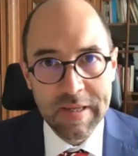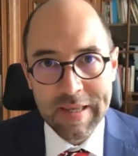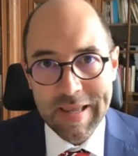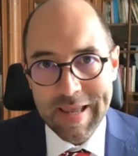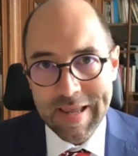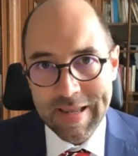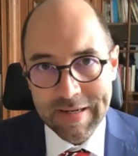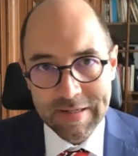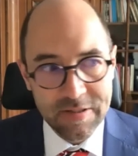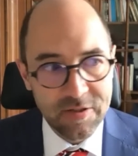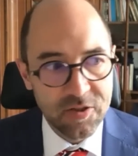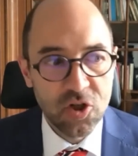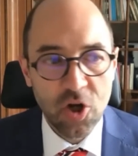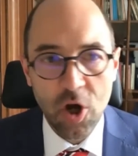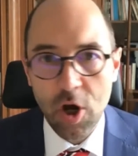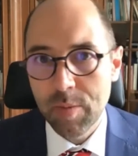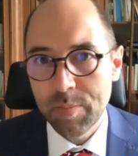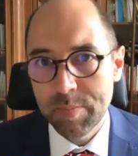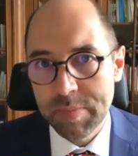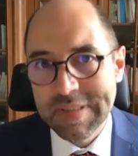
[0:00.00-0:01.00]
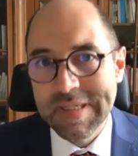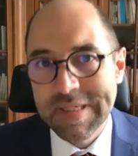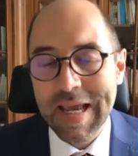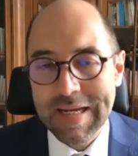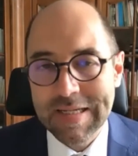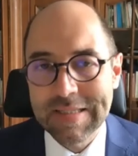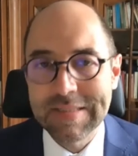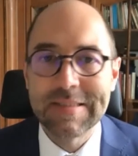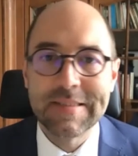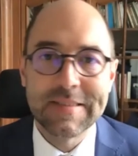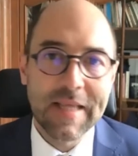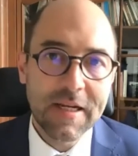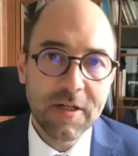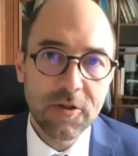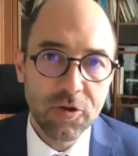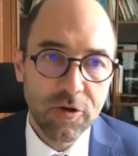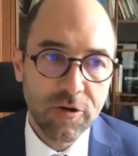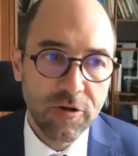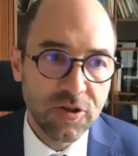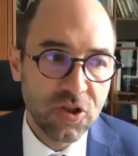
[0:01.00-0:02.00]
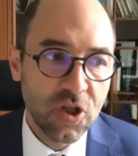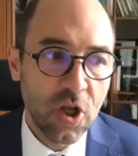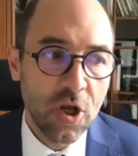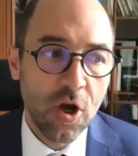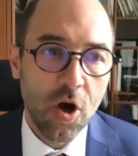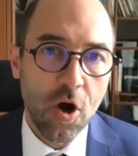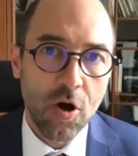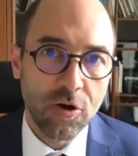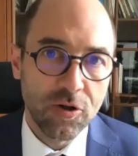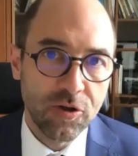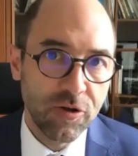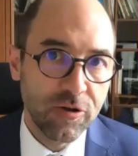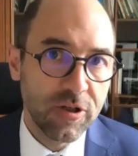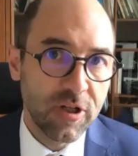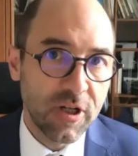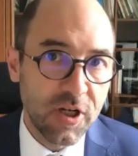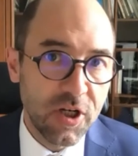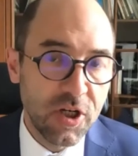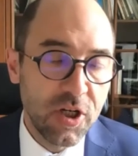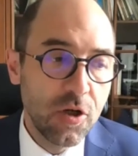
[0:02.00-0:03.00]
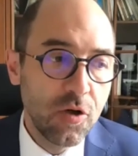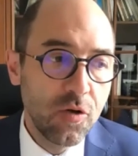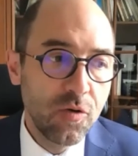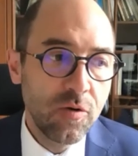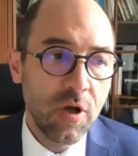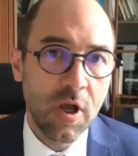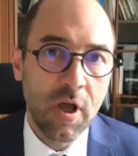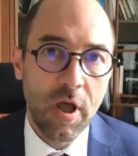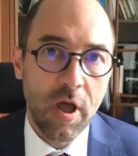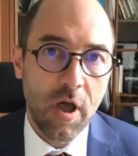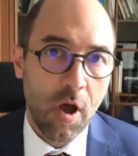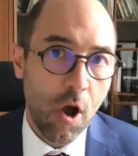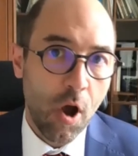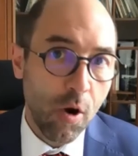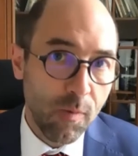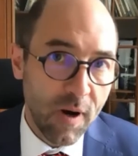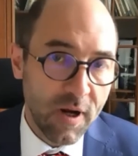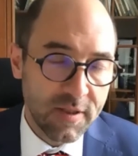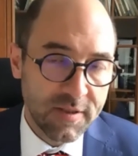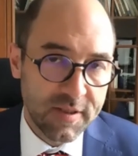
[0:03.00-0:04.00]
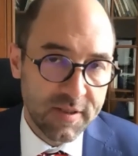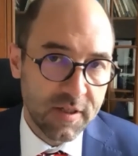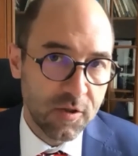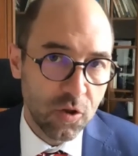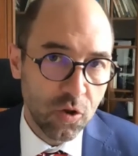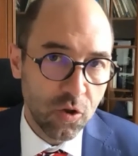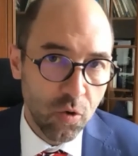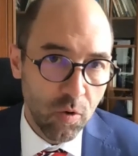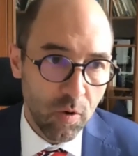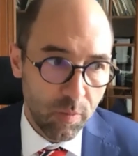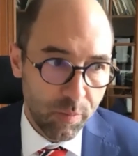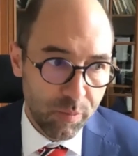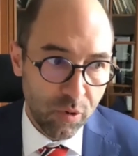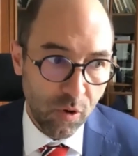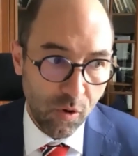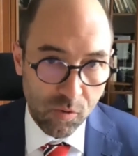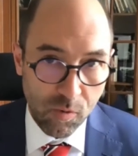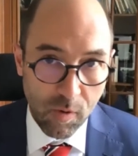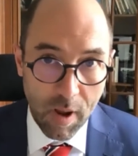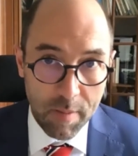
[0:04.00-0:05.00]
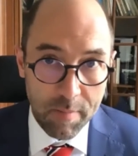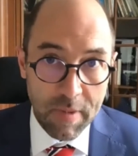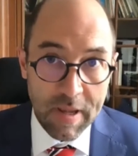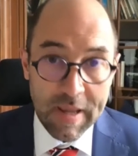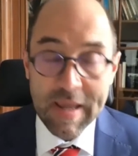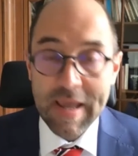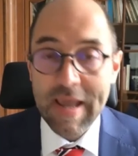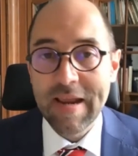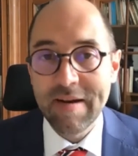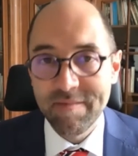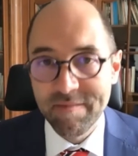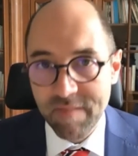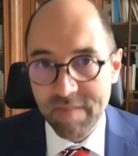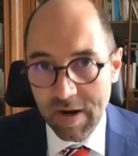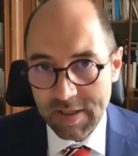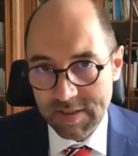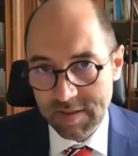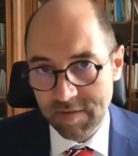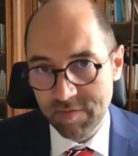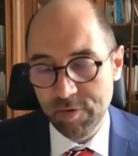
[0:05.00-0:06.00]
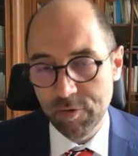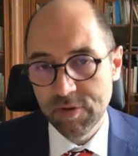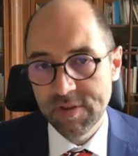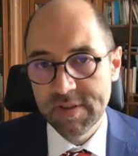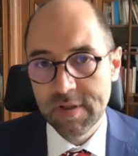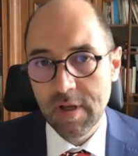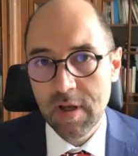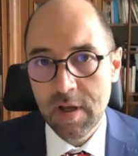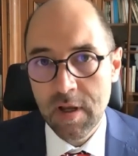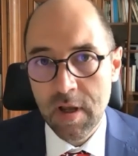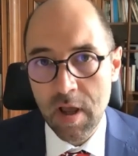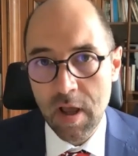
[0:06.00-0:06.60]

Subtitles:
and top tech sectors under the new Horizon Europe program, and vice versa.